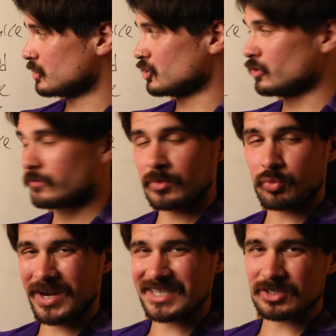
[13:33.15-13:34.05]
you've
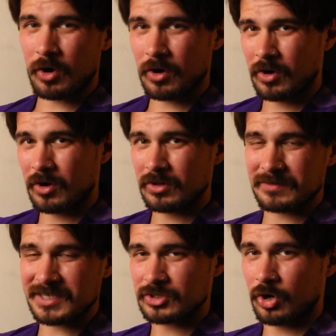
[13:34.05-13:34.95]
repressed all of
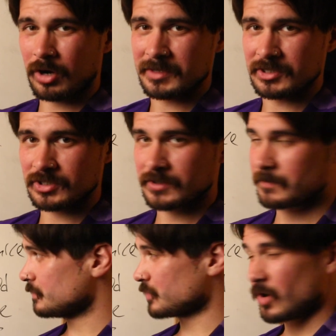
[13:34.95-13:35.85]
this garbage,
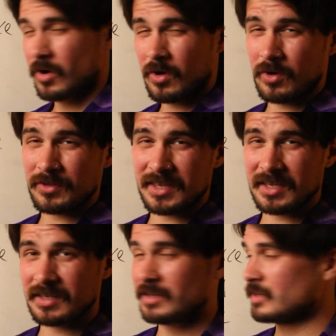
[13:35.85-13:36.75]
all
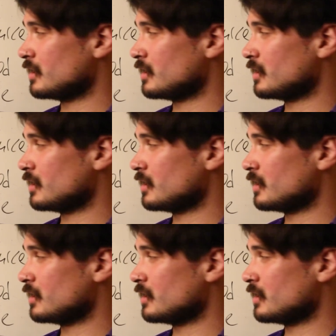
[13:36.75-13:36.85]
the